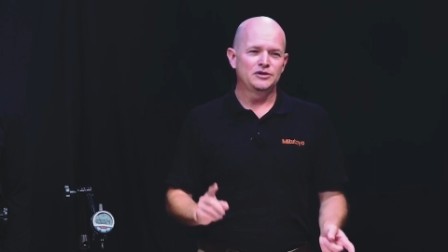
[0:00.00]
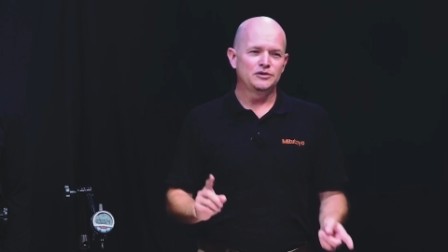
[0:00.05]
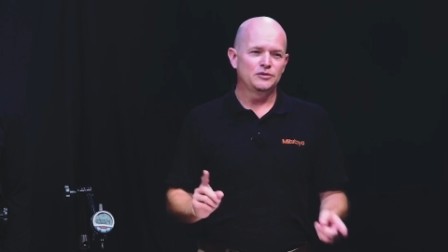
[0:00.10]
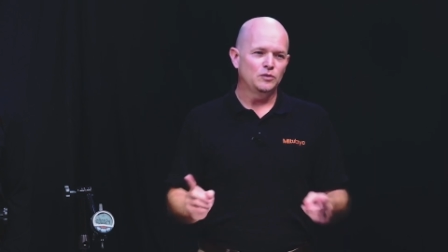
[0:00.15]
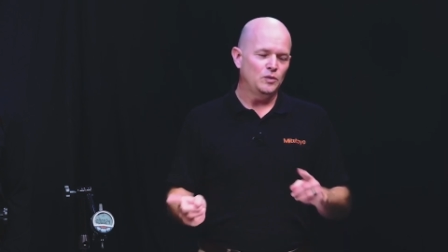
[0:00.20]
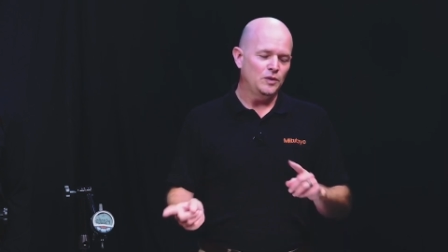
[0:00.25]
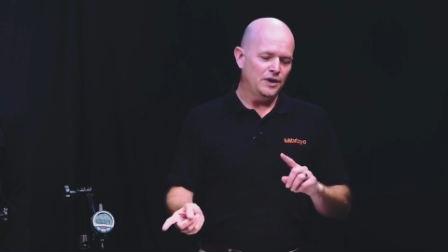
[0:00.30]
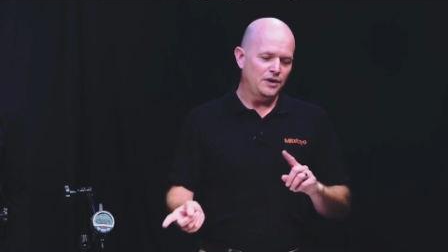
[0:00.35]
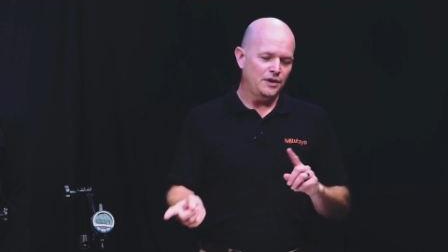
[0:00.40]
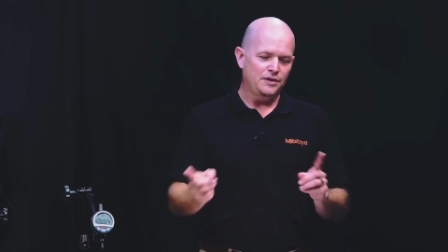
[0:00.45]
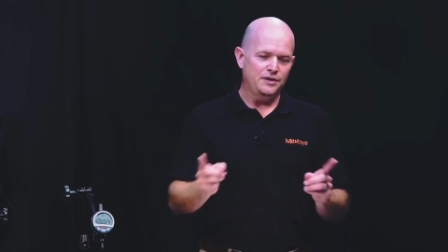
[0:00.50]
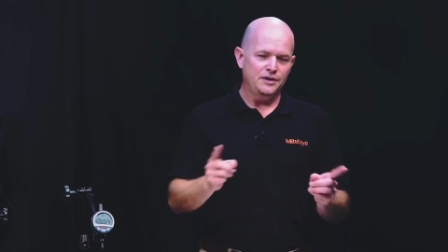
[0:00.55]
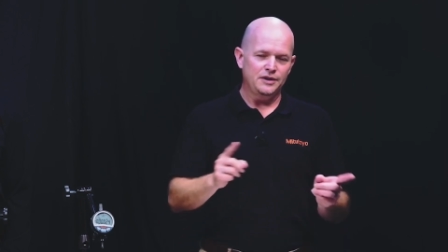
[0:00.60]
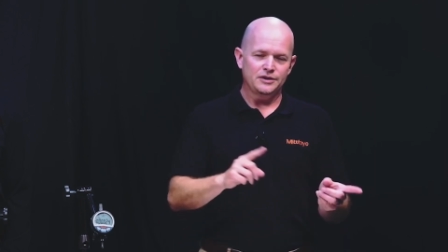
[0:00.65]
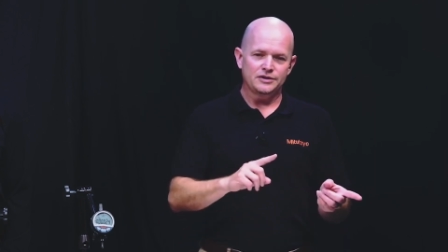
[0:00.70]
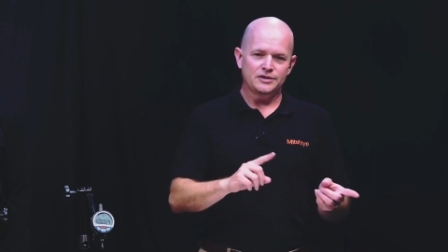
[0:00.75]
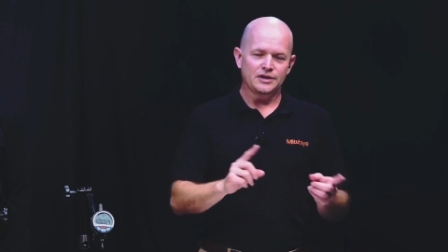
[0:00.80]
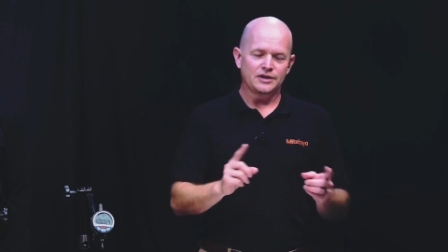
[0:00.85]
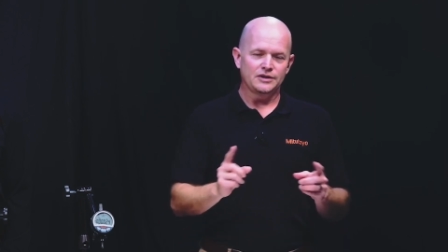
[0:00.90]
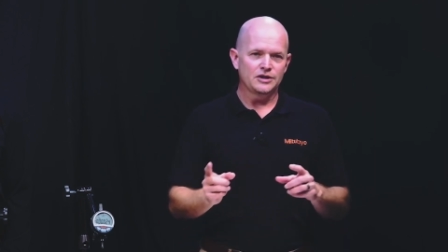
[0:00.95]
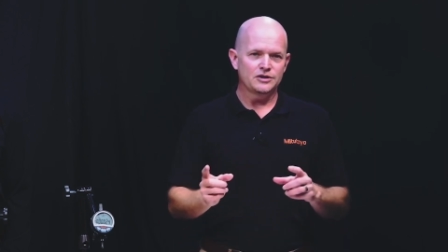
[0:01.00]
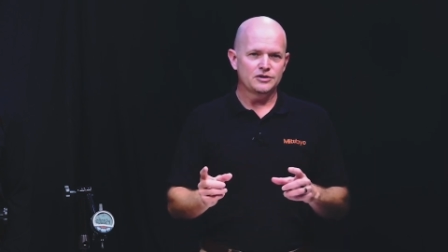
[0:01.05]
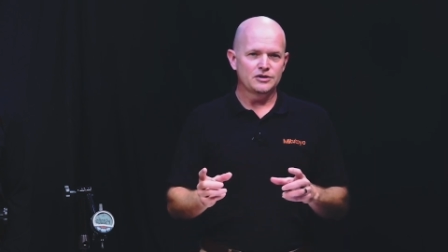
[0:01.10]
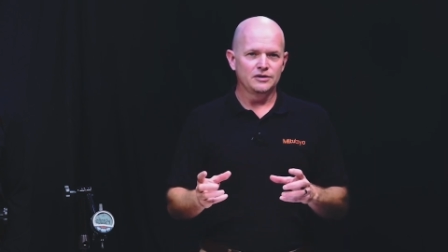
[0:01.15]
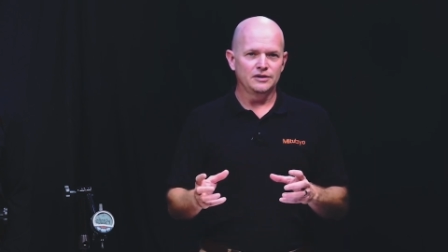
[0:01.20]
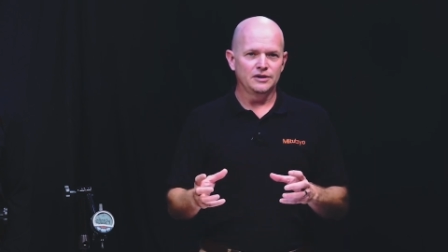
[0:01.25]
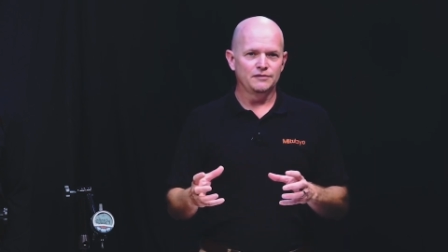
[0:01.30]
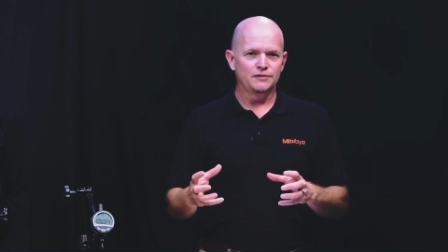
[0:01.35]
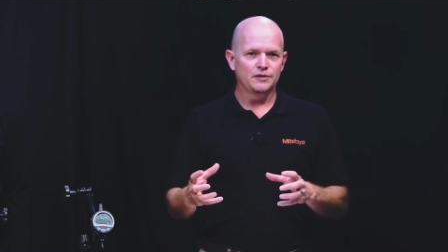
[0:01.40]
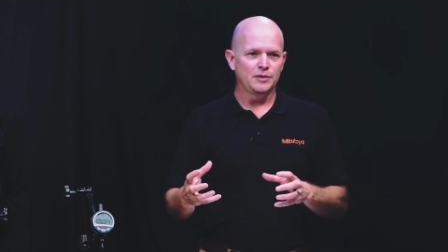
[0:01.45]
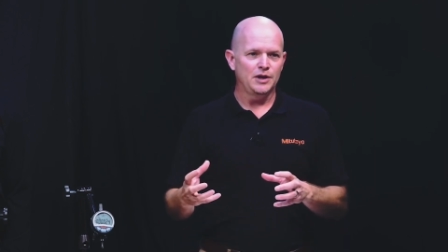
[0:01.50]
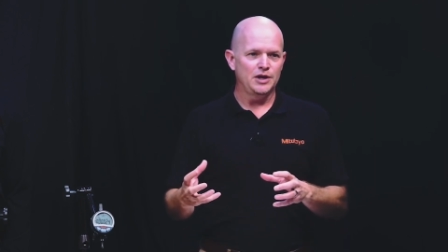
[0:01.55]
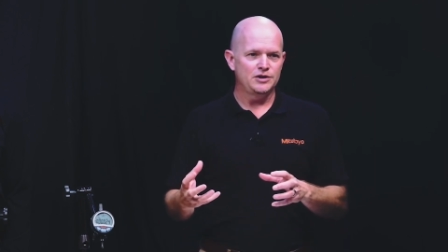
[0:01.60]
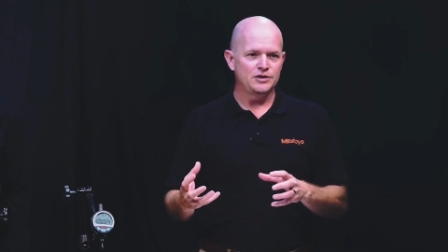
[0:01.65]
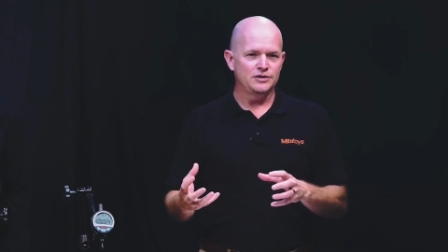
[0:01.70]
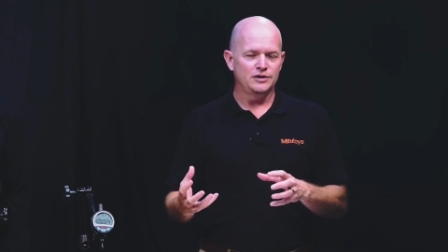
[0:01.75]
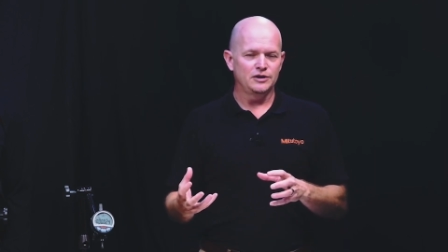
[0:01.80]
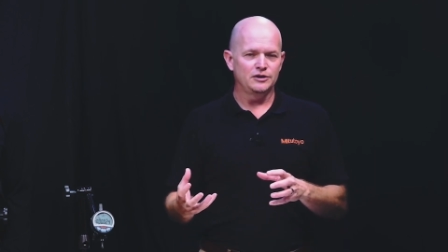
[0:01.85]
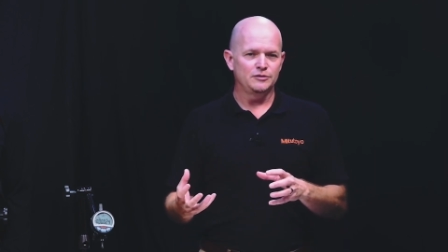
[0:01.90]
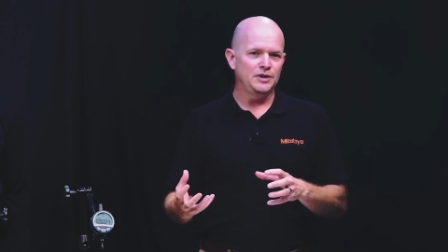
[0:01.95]
Plus, with this additional
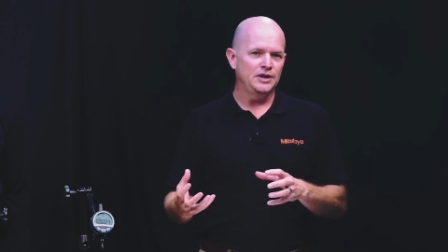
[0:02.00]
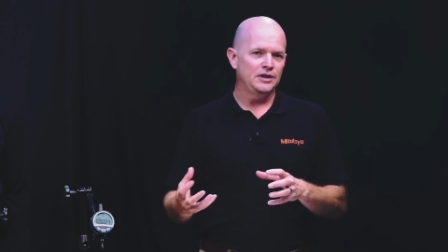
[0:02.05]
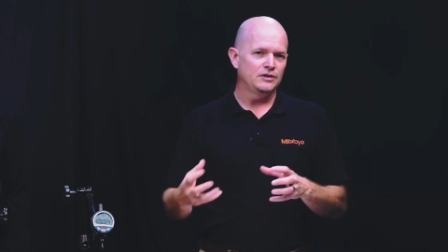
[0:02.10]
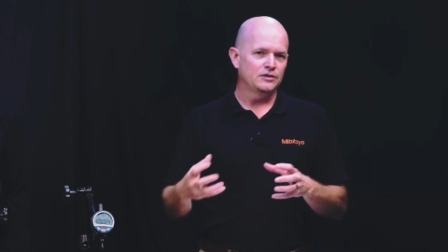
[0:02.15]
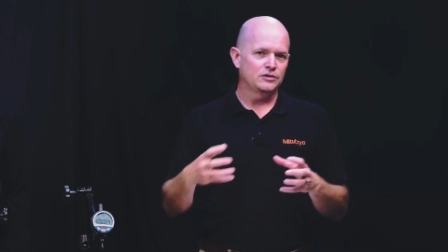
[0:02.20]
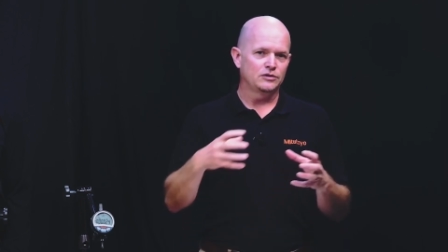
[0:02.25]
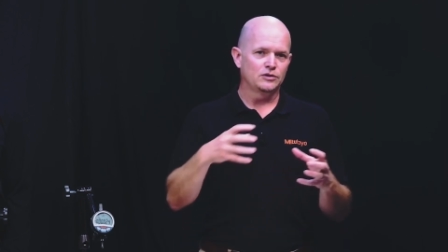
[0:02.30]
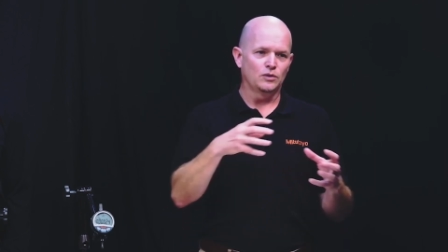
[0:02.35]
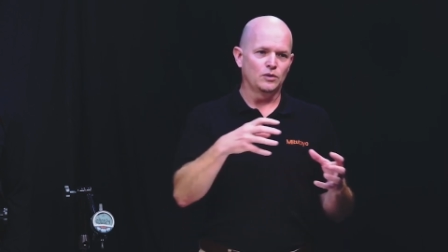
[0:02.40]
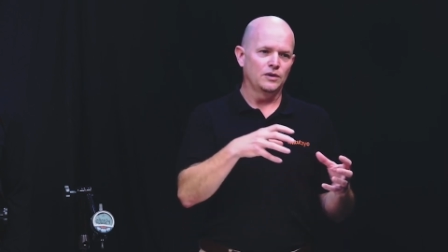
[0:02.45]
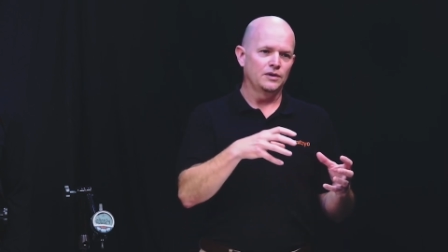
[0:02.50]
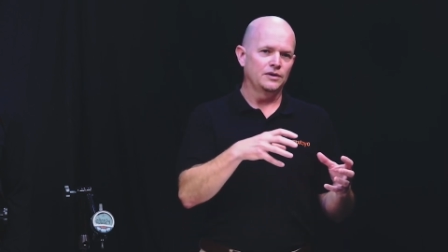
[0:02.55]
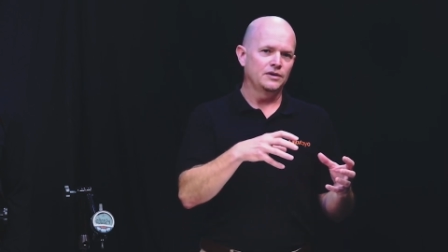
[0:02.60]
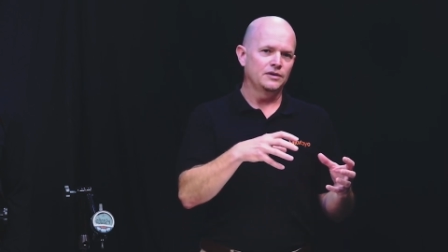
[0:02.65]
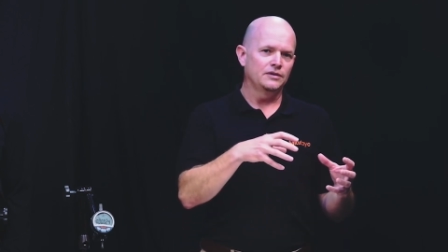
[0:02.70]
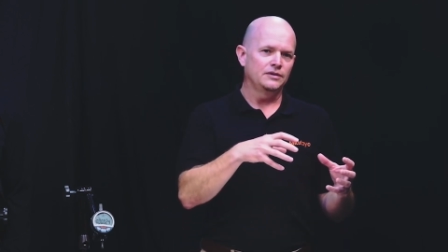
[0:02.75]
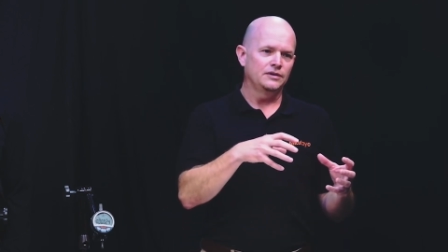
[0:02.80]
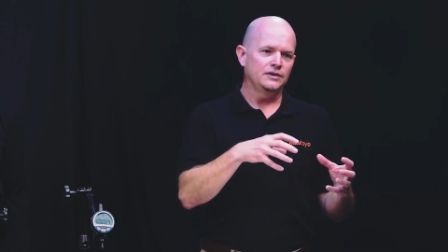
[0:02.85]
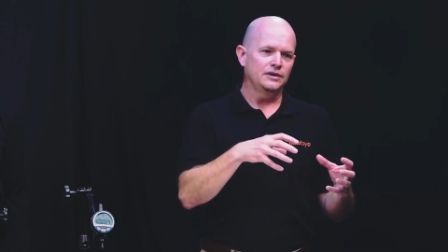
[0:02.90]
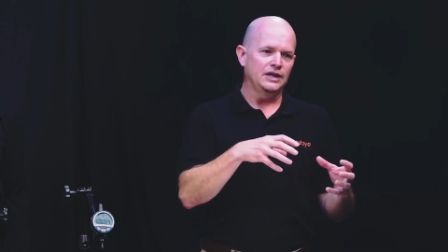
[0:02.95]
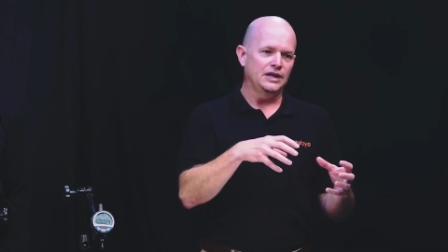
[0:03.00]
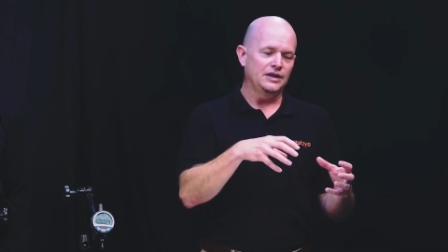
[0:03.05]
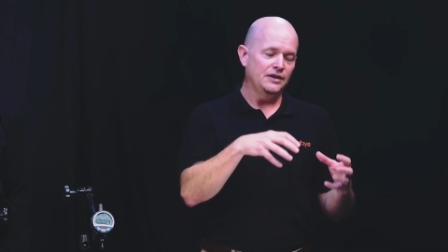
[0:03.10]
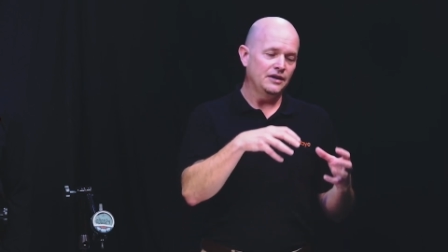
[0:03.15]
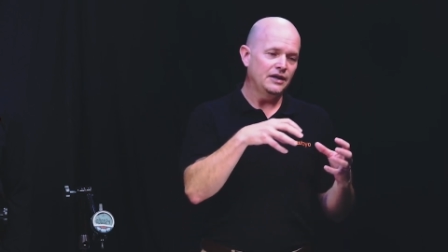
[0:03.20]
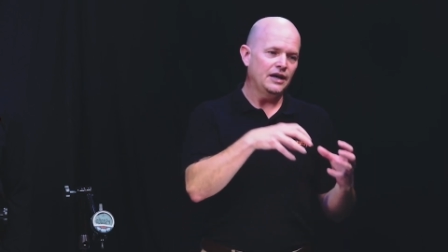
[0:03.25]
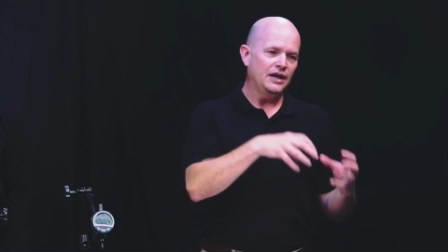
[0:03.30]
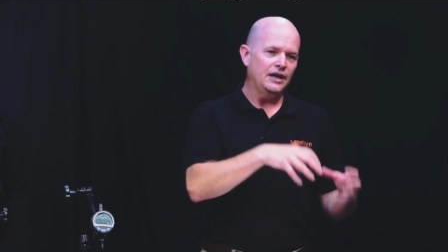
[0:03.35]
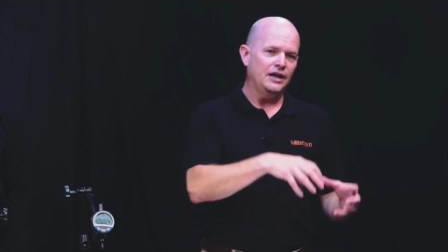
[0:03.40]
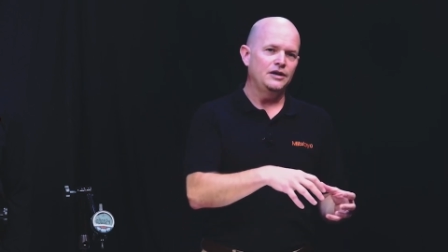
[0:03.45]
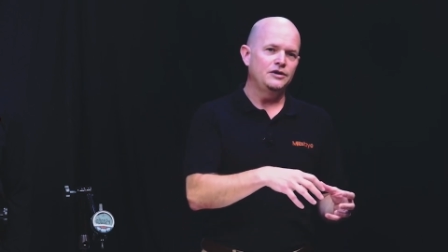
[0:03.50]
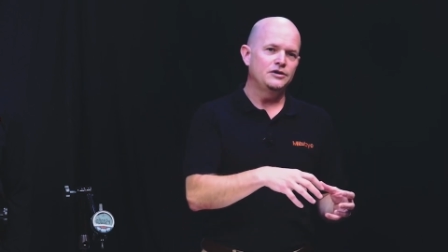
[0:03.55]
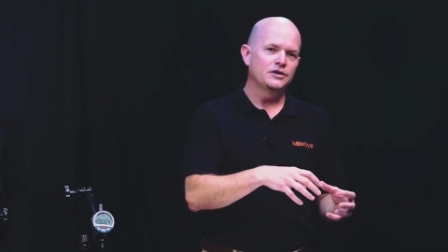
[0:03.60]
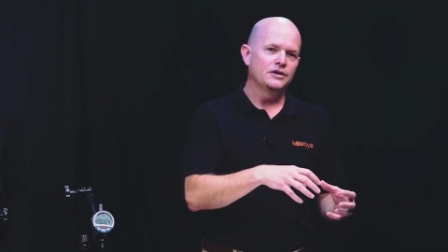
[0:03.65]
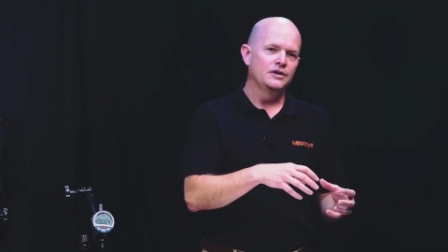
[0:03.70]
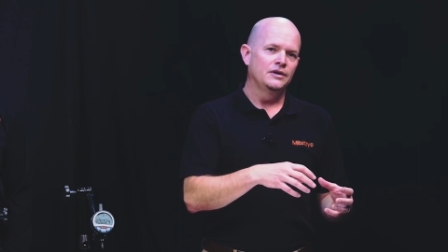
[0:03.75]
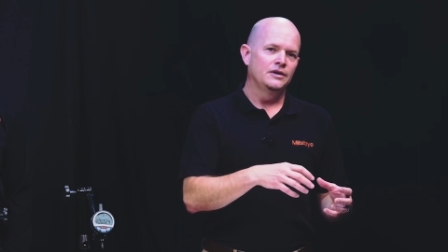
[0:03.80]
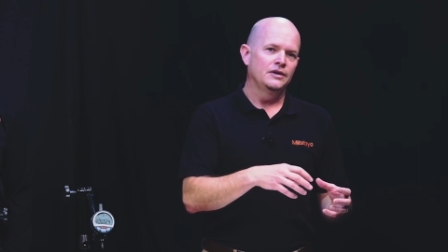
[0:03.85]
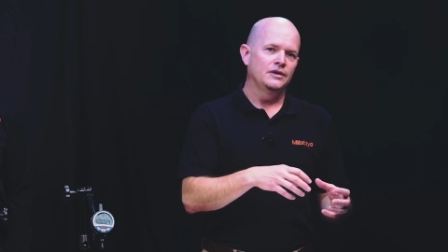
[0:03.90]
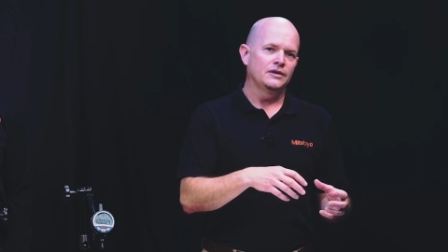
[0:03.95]
information that's being stored in the
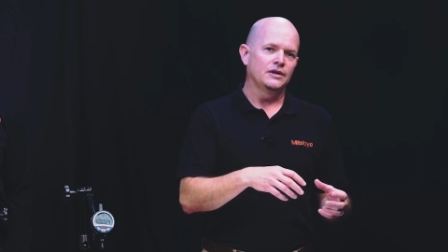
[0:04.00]
gauge,